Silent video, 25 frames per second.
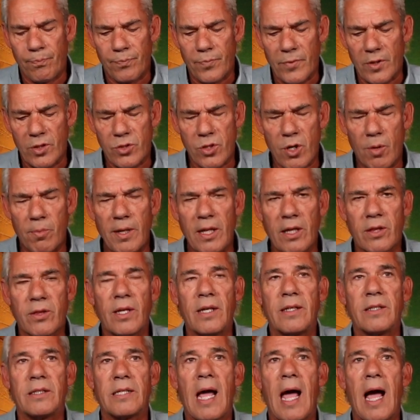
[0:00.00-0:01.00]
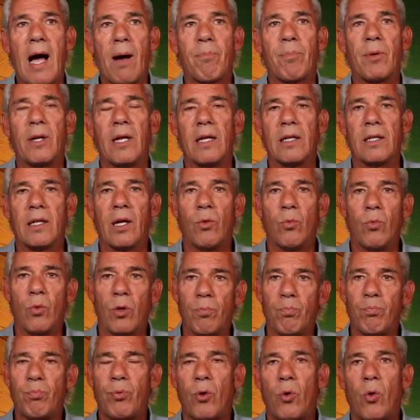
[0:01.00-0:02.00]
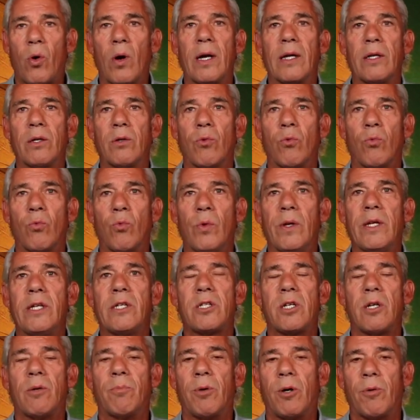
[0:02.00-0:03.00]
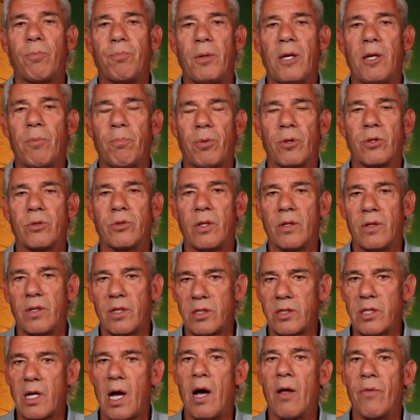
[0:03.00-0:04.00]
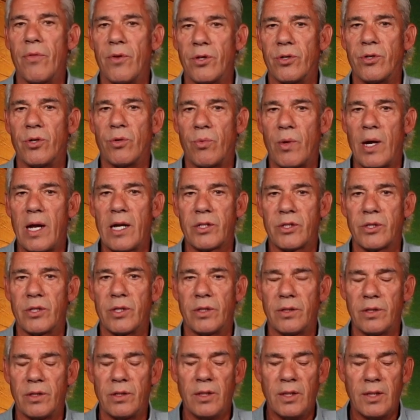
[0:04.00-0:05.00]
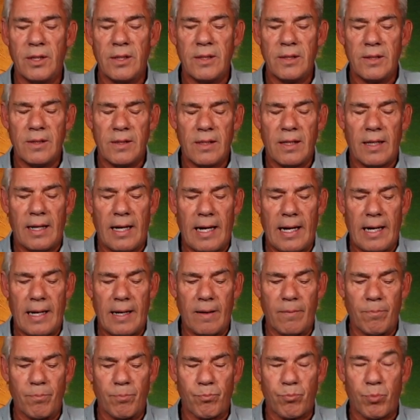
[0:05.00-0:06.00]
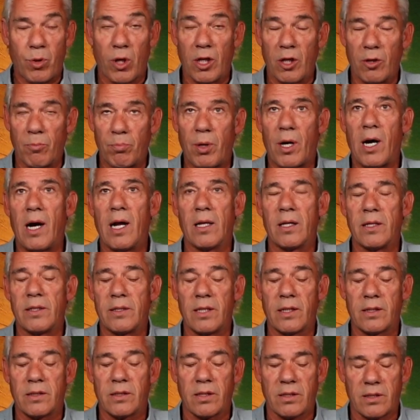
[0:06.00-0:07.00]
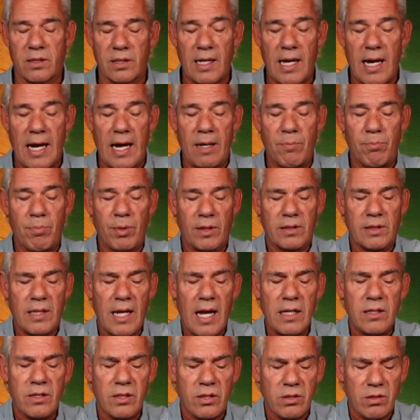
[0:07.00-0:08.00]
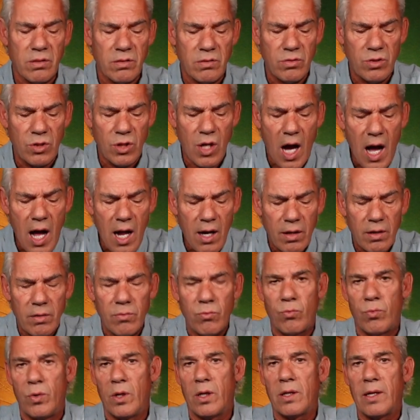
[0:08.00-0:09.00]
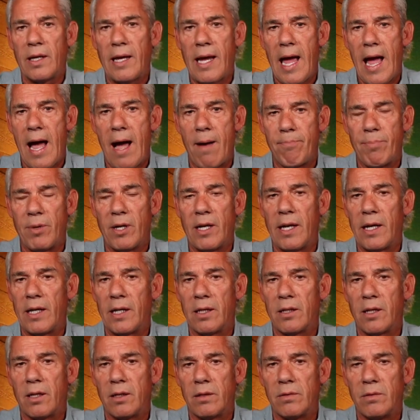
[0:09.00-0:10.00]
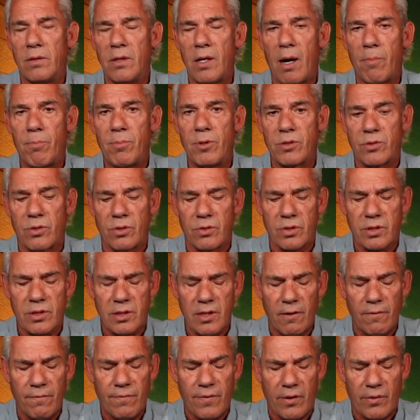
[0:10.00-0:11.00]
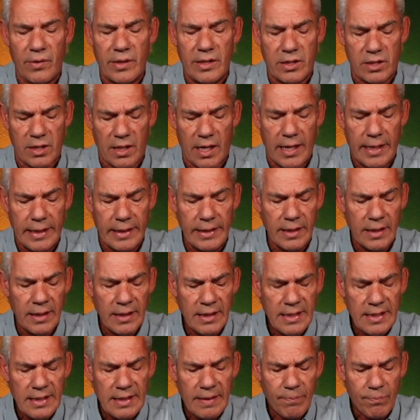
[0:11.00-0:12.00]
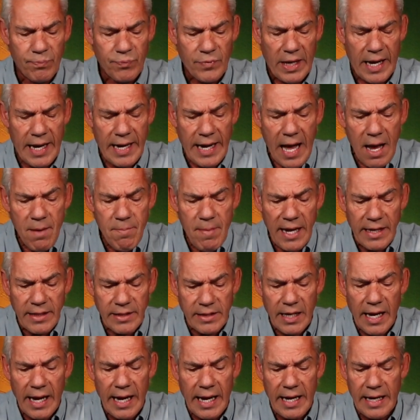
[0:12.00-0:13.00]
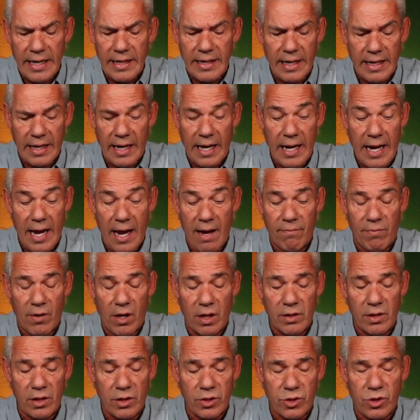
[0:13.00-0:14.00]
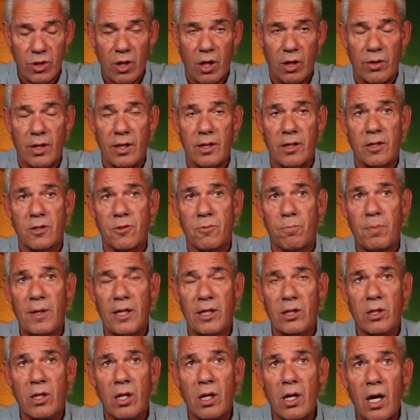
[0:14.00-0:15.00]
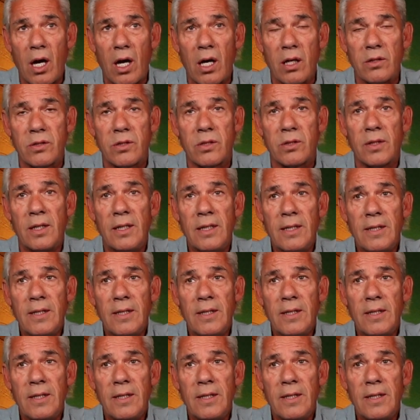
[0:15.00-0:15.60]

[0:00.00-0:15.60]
so many things happening that would point reasonable people to this other direction, putting politics aside. But that's not really happening. The numbers are still very tight. And I maintain, and I have on this show, that it's because